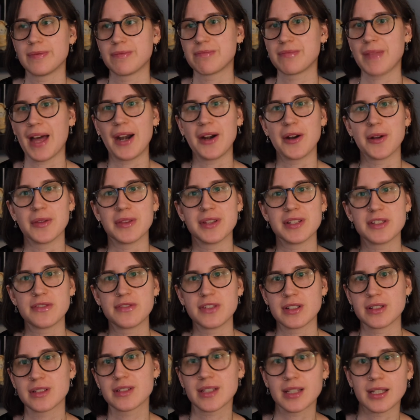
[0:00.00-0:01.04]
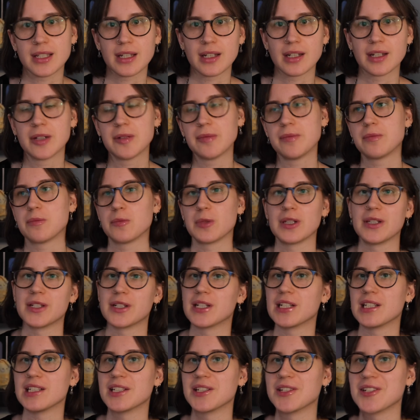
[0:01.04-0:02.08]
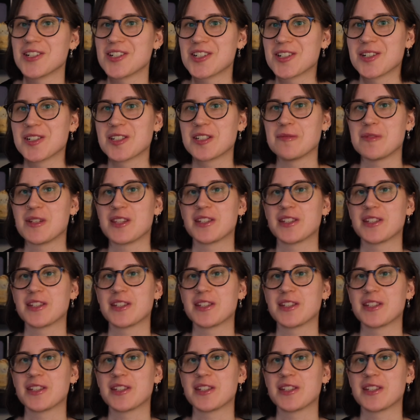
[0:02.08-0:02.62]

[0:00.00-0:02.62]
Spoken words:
I don't know, this feels like really good literature to me.